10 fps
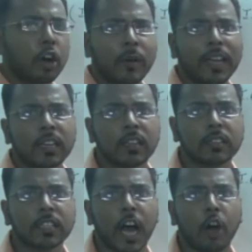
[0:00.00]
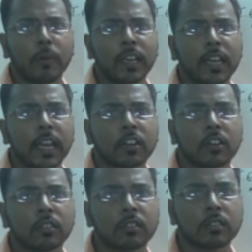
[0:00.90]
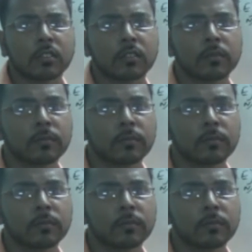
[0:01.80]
orbitals, how many electrons